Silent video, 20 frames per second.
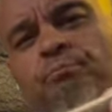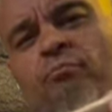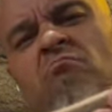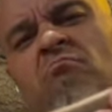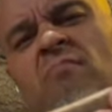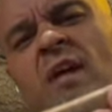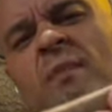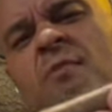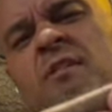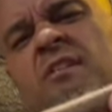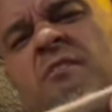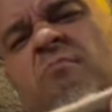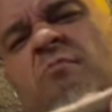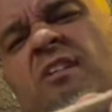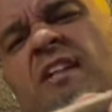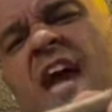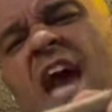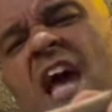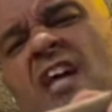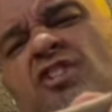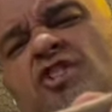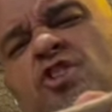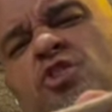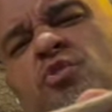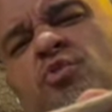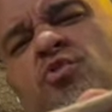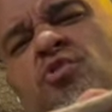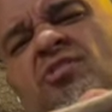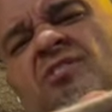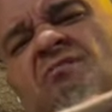Maybe some
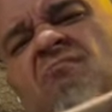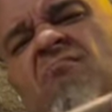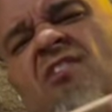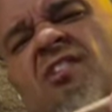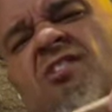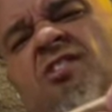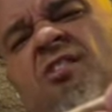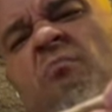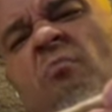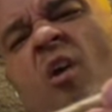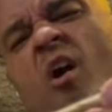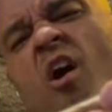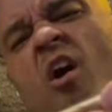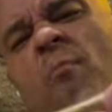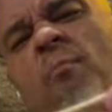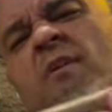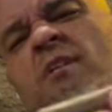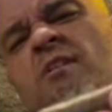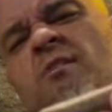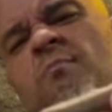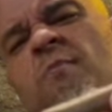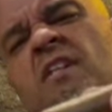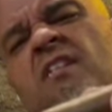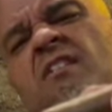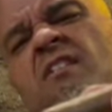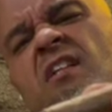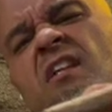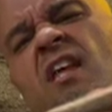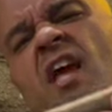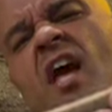cashews and some almonds
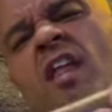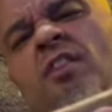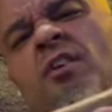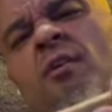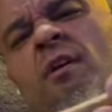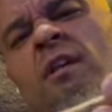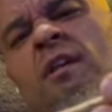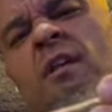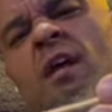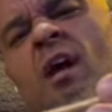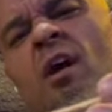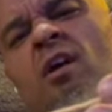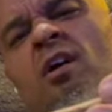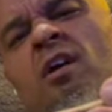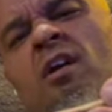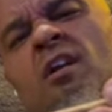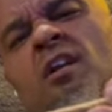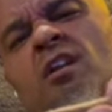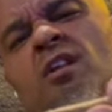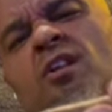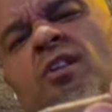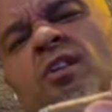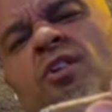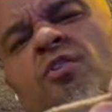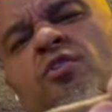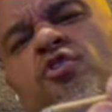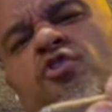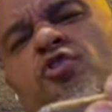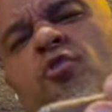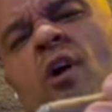mixed together in there. A
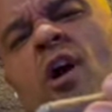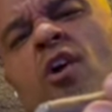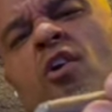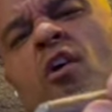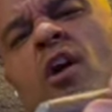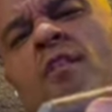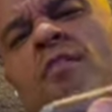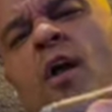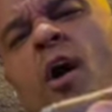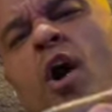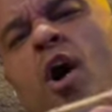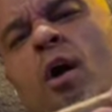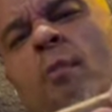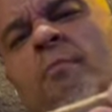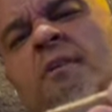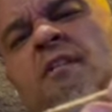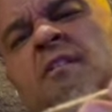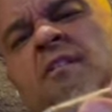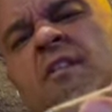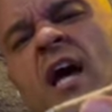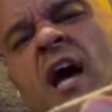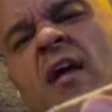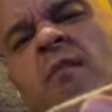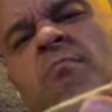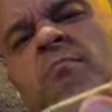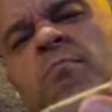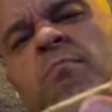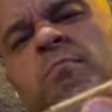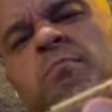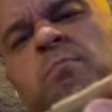little stronger on the almond side,
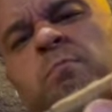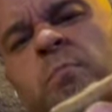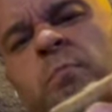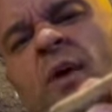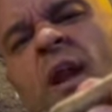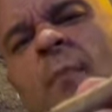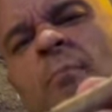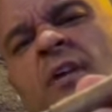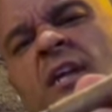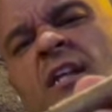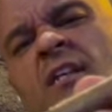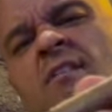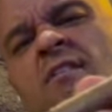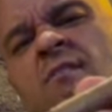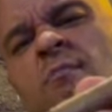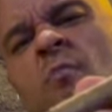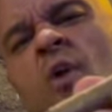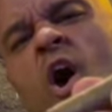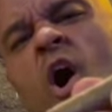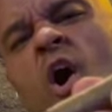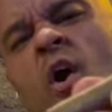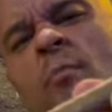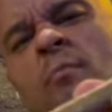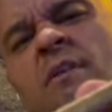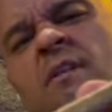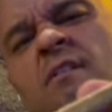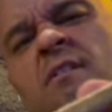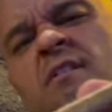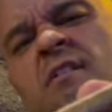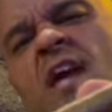but I'm getting some
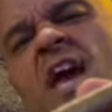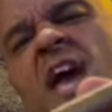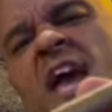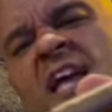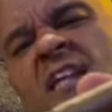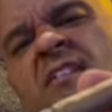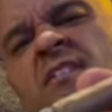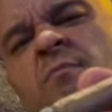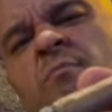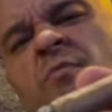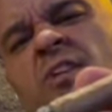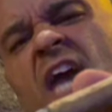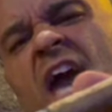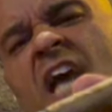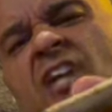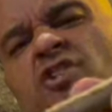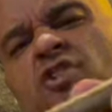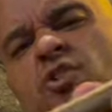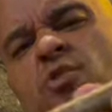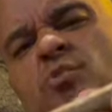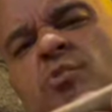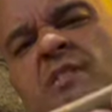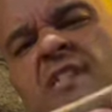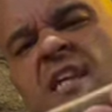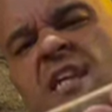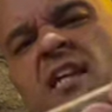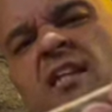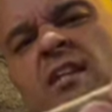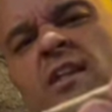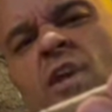almonds and some
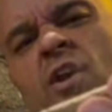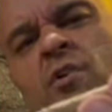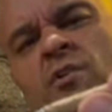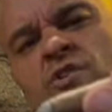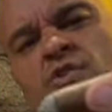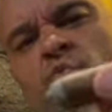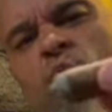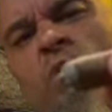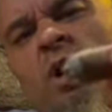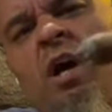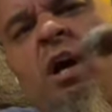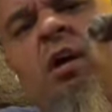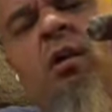cashews in there as well.